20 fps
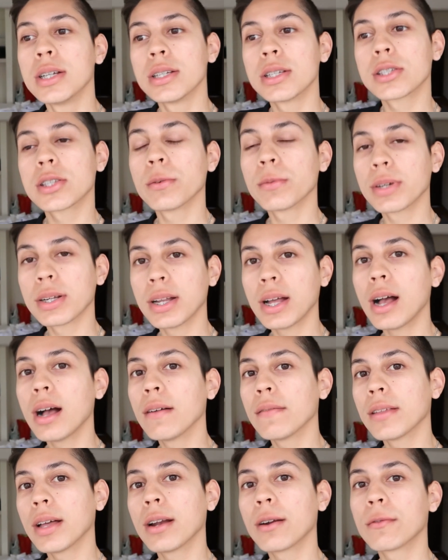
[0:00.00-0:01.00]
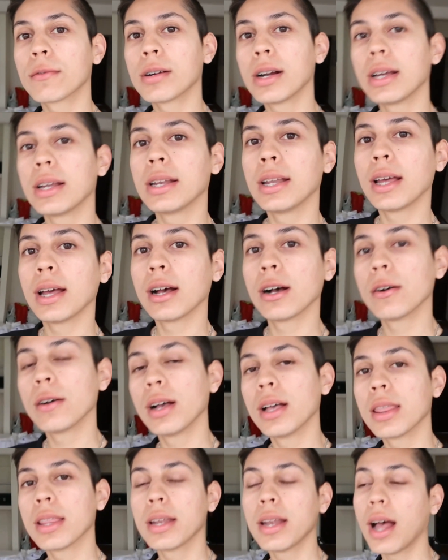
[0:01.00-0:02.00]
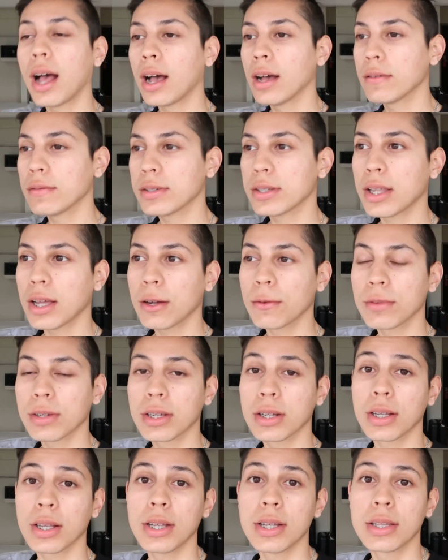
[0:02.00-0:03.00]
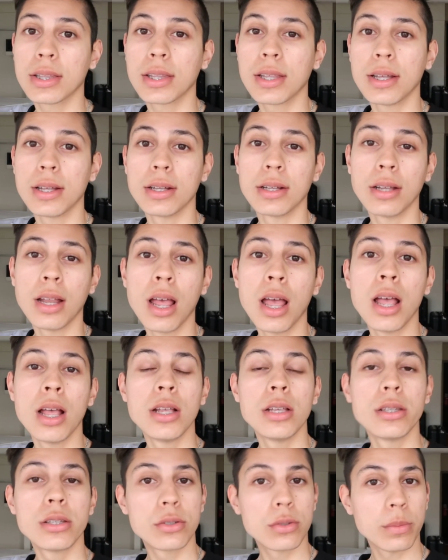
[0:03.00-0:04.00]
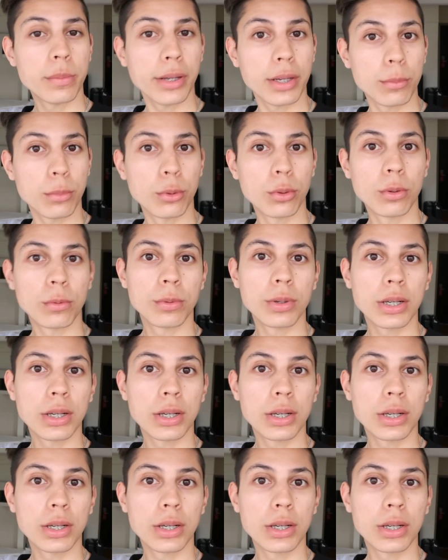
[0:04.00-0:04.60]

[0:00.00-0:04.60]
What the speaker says: So we're gonna have that right now. And then after that, we're gonna hit the swimming pool.